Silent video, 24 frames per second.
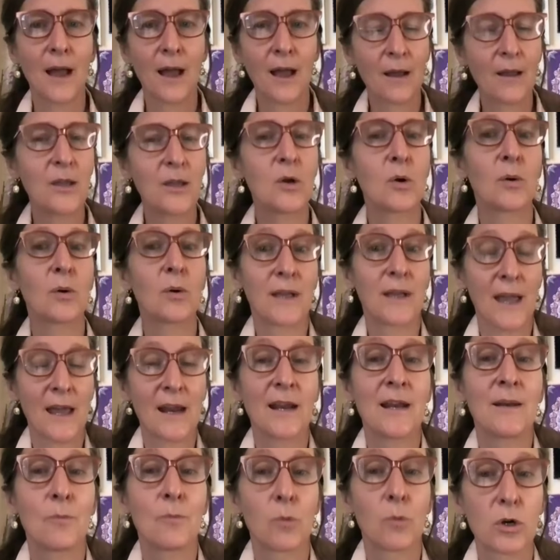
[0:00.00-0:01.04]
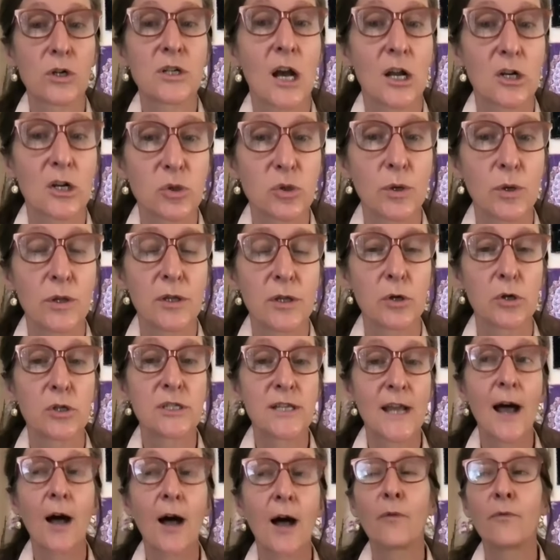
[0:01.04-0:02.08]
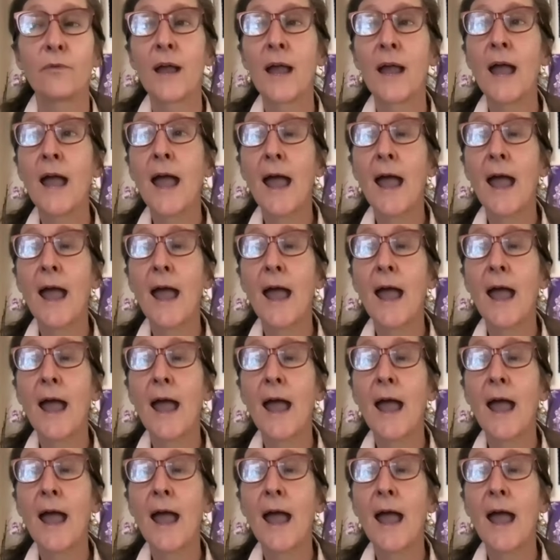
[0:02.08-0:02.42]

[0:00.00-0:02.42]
uh, you know, get in more touch with yourself.